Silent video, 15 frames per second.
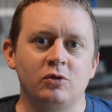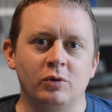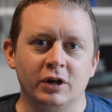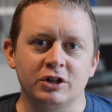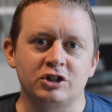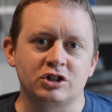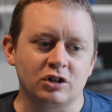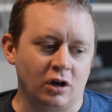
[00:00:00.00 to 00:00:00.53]

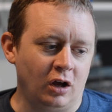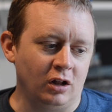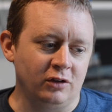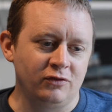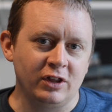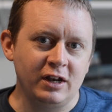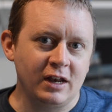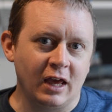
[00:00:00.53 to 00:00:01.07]
which all of
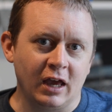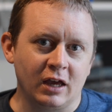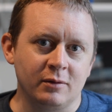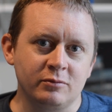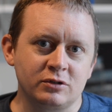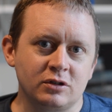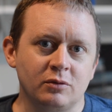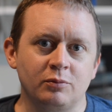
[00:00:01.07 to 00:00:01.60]
the
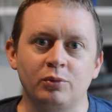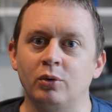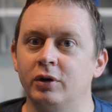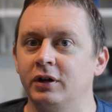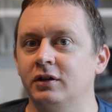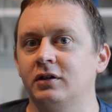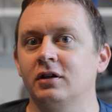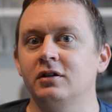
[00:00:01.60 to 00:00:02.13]
names
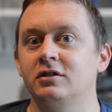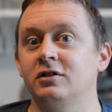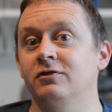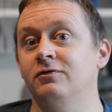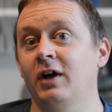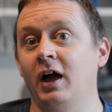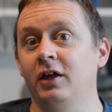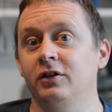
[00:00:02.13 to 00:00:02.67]
point to
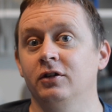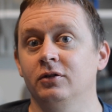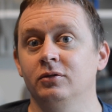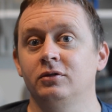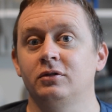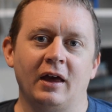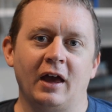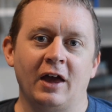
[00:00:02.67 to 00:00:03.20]
values.